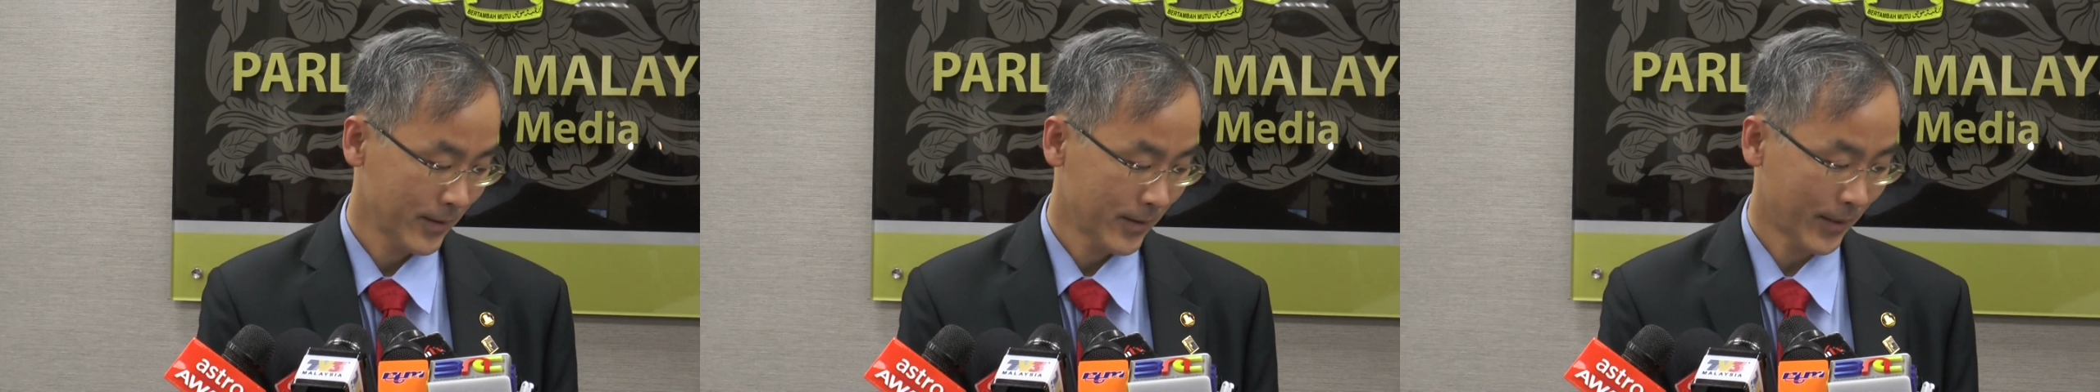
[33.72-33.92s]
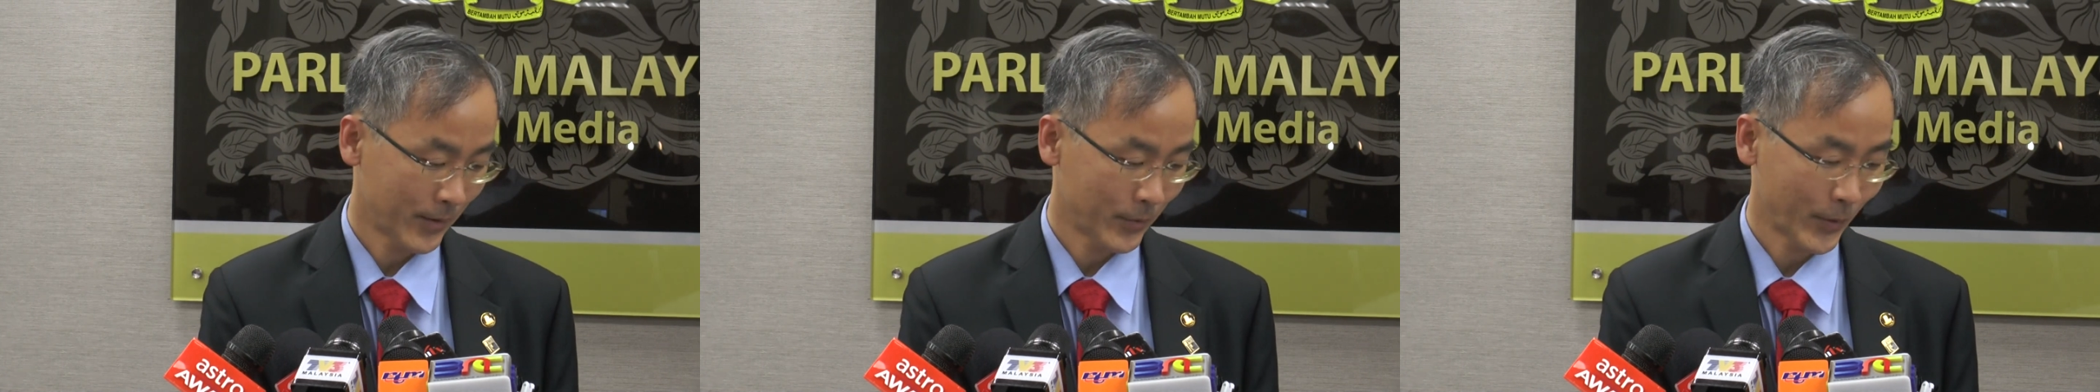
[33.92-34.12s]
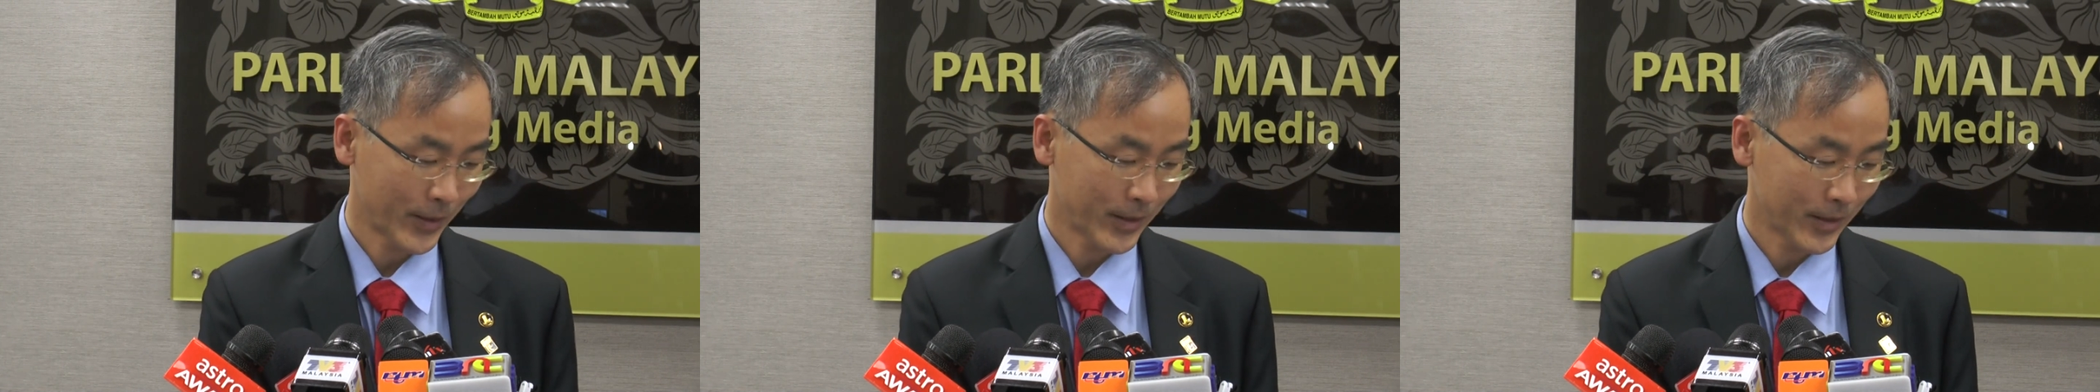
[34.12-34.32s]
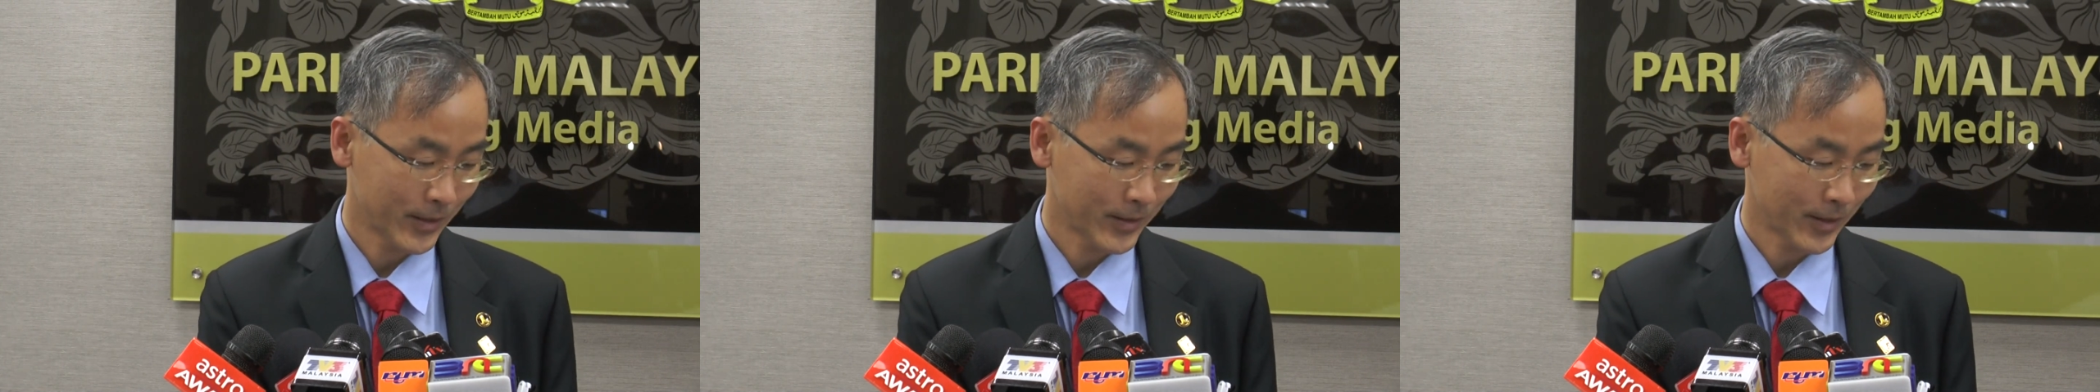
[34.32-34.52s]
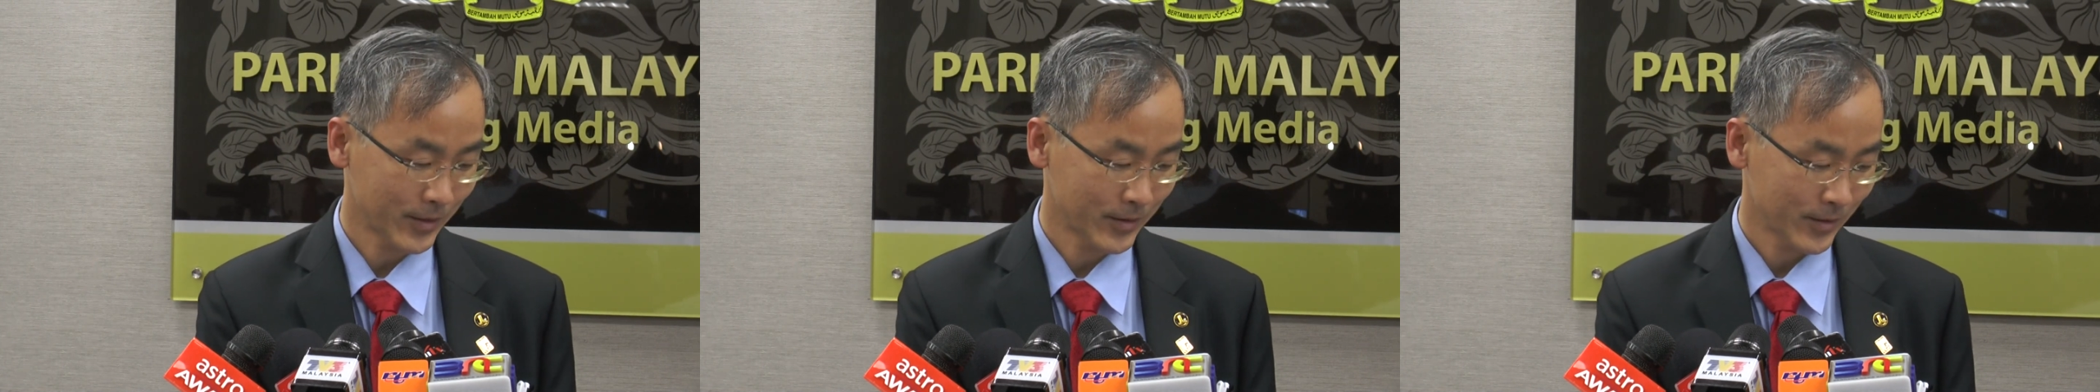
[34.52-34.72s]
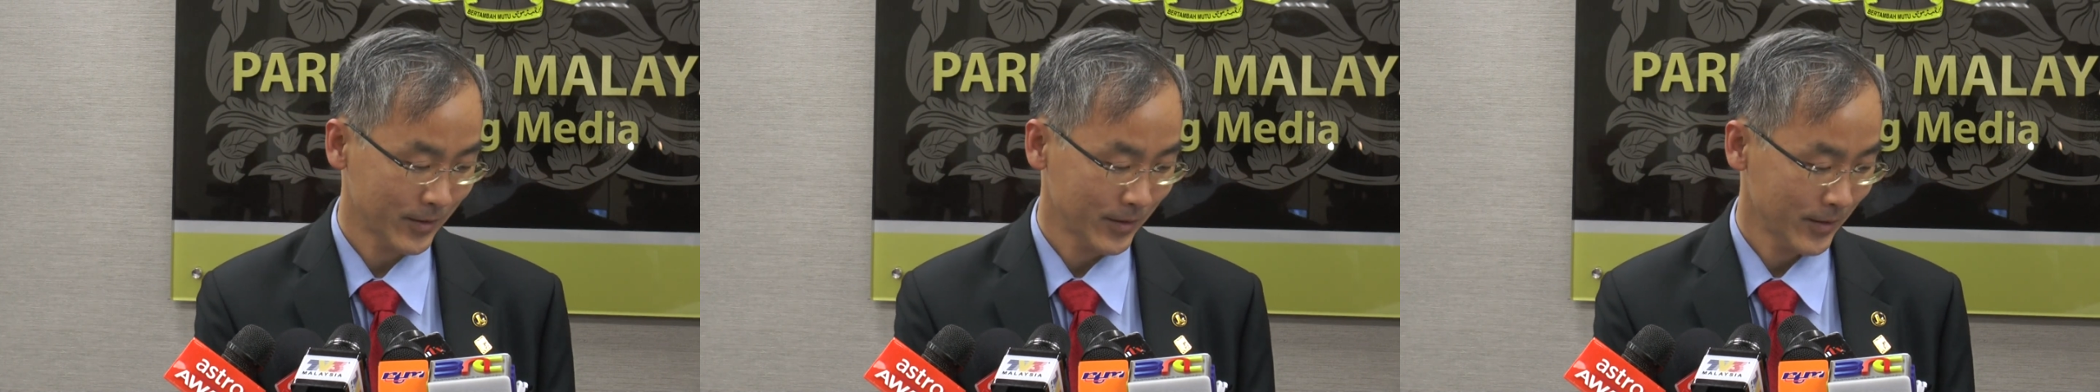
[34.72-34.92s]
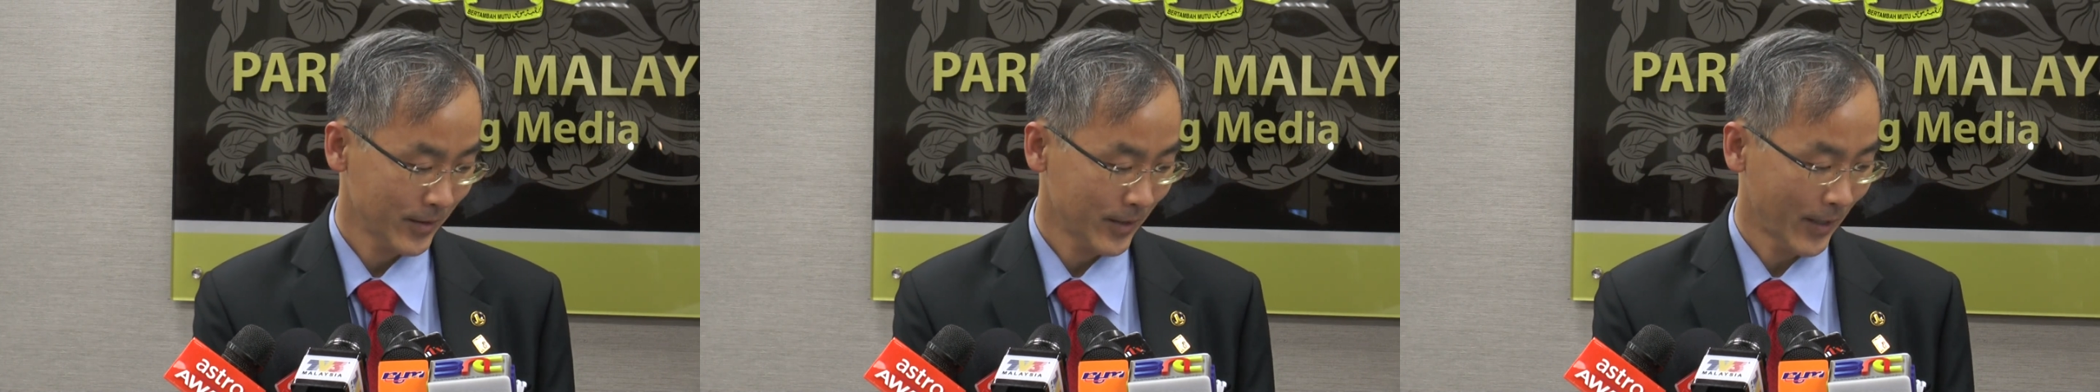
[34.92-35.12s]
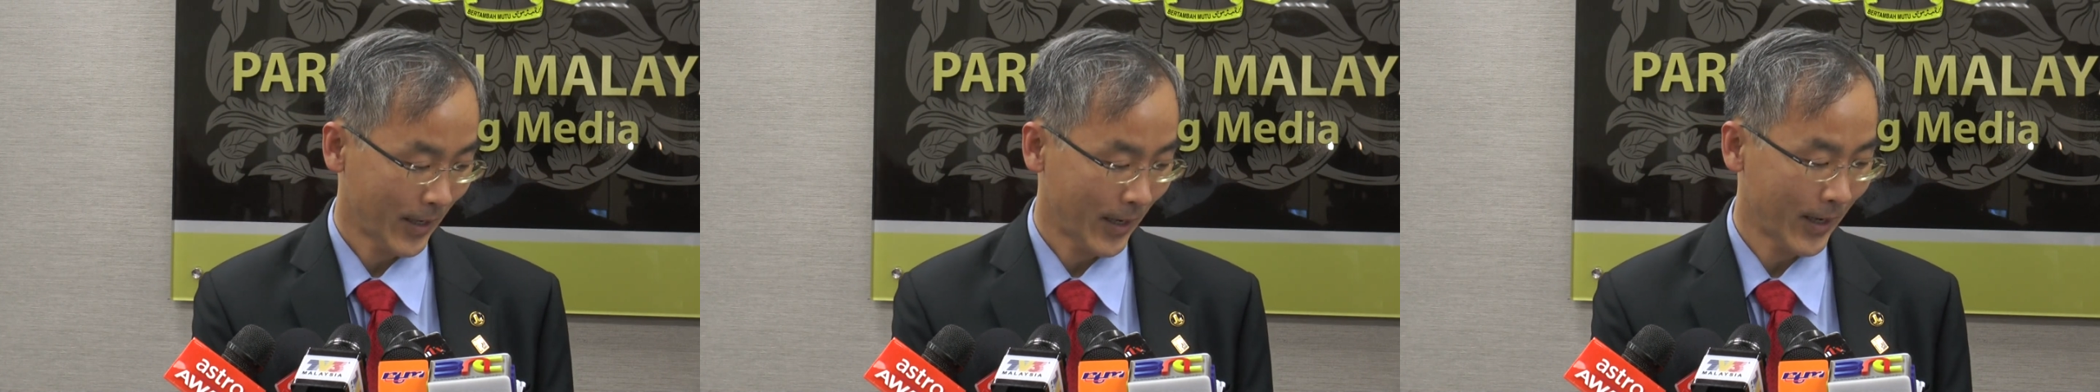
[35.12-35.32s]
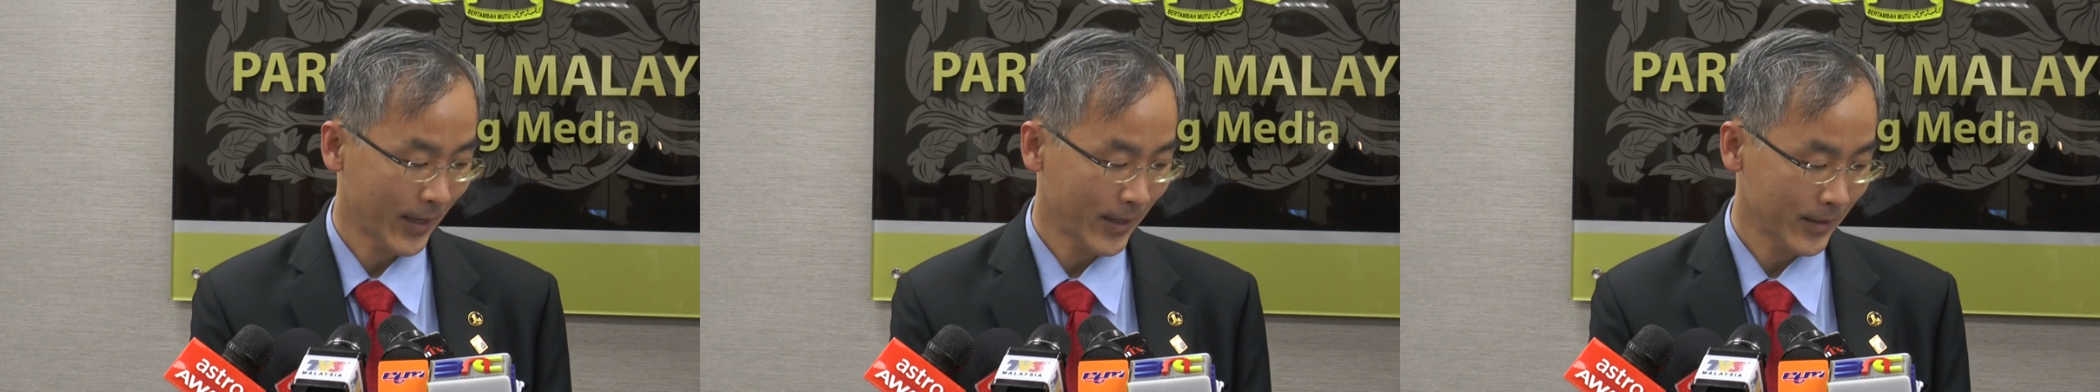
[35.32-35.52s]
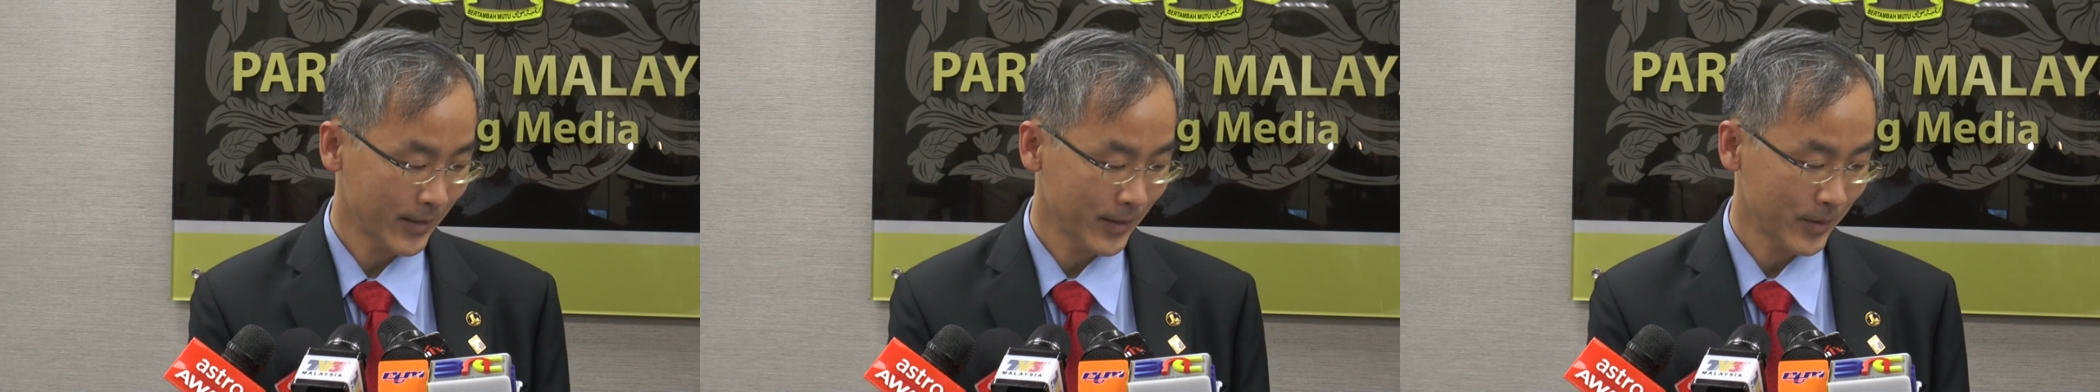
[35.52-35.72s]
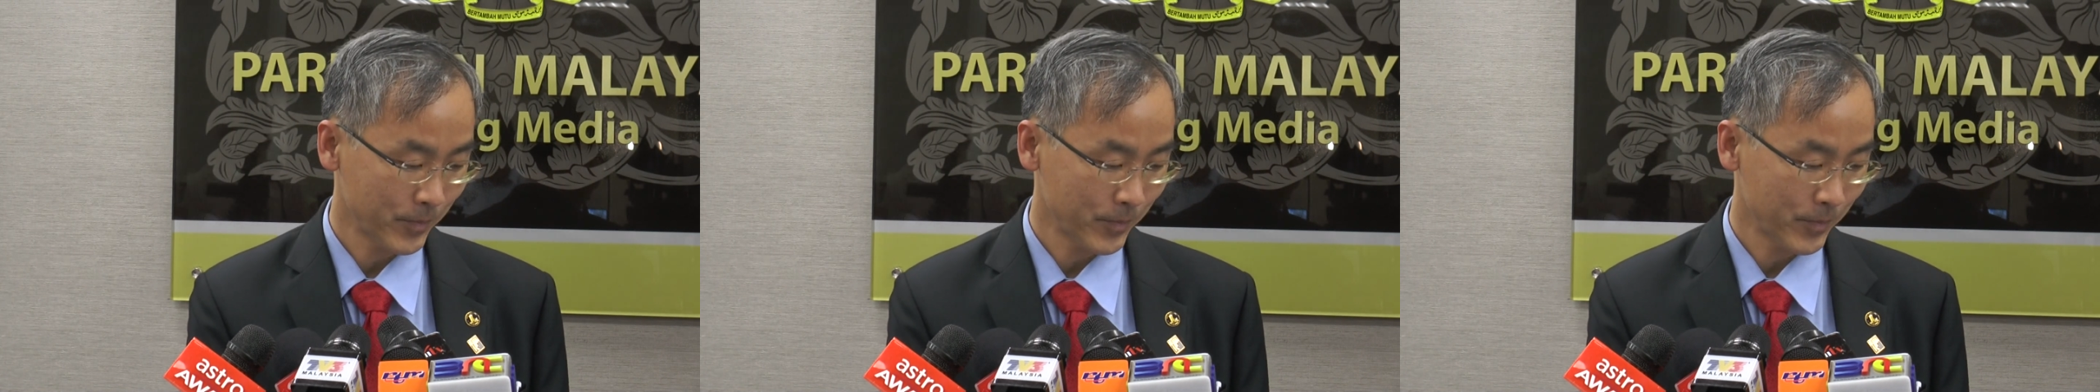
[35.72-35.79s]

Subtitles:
and whether there's any